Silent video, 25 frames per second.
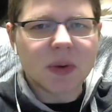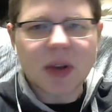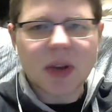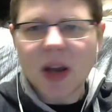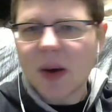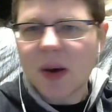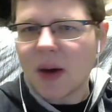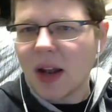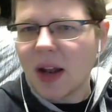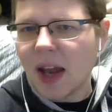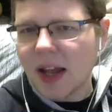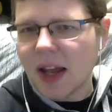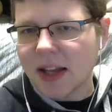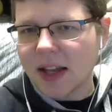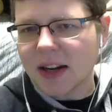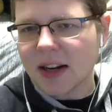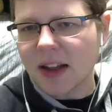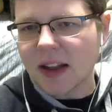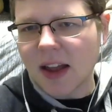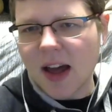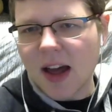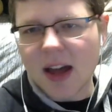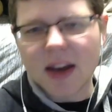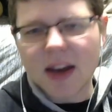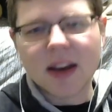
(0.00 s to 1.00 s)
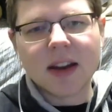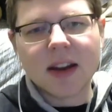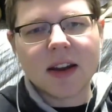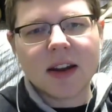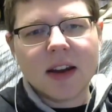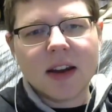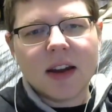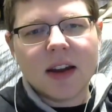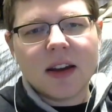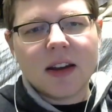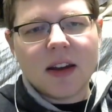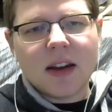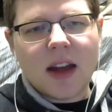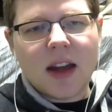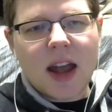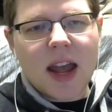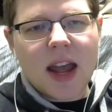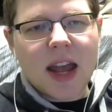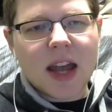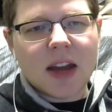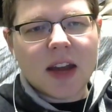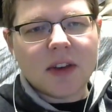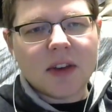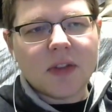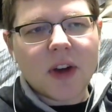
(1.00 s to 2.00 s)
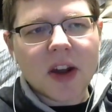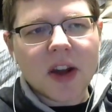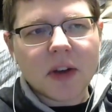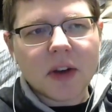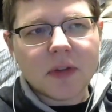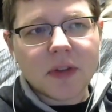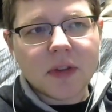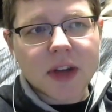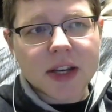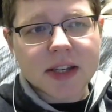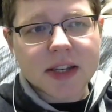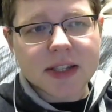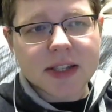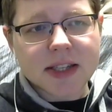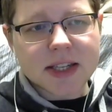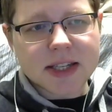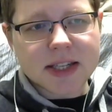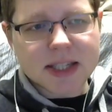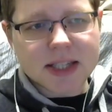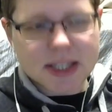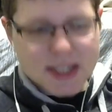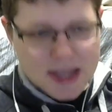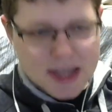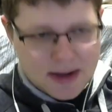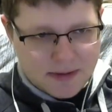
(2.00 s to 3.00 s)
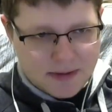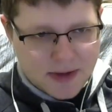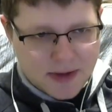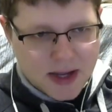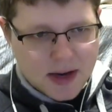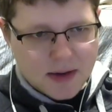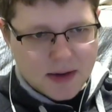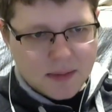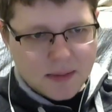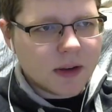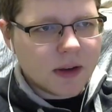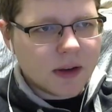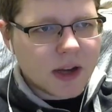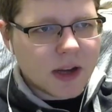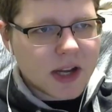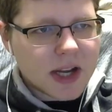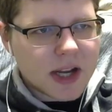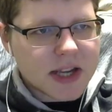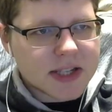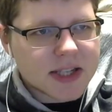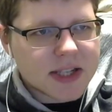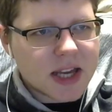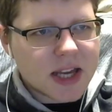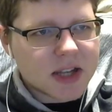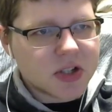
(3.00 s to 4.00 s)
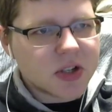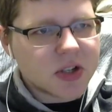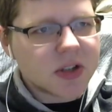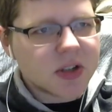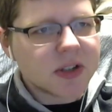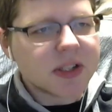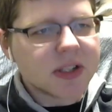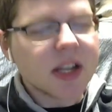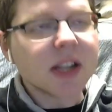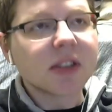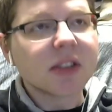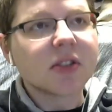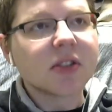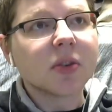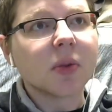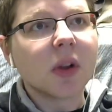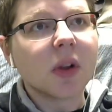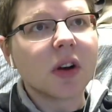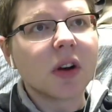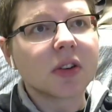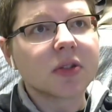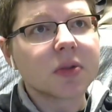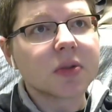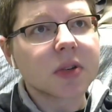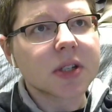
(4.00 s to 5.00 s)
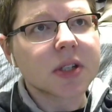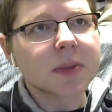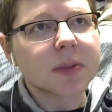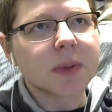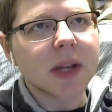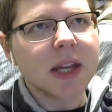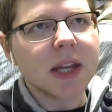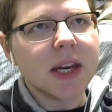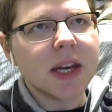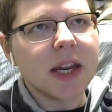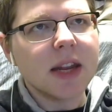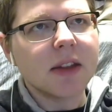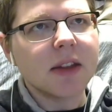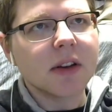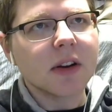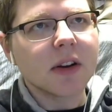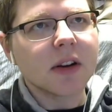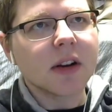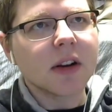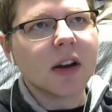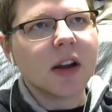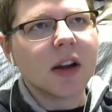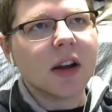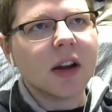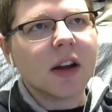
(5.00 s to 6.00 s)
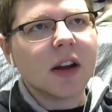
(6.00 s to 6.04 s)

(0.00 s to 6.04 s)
now I like it a lot. And Final Fantasy VII, I guess that shouldn't take too long to explain either.